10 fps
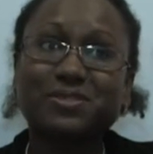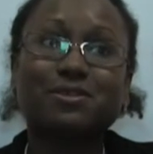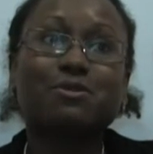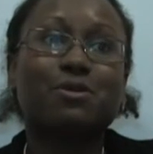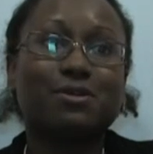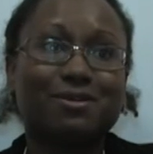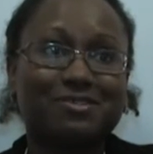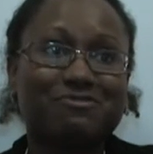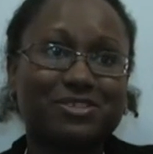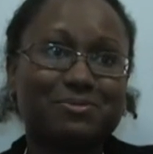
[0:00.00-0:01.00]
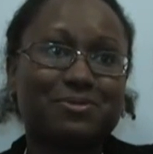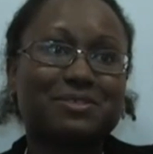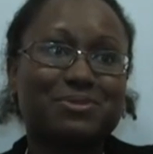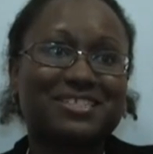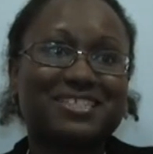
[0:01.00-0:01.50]
so a lot of
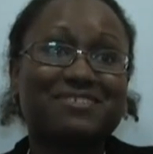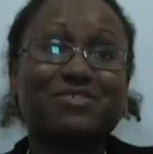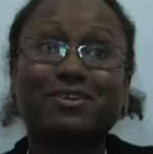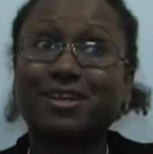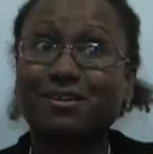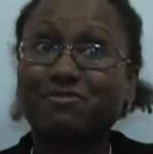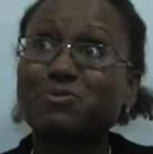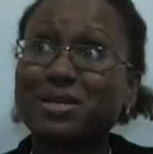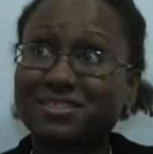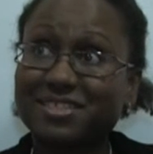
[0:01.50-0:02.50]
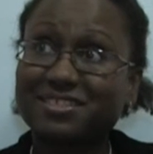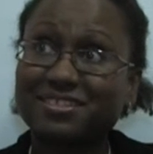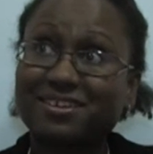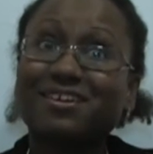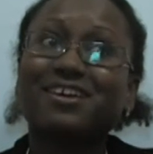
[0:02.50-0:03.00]
responsibility for looking after my
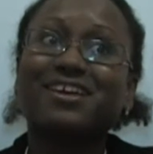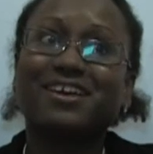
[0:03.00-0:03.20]
sister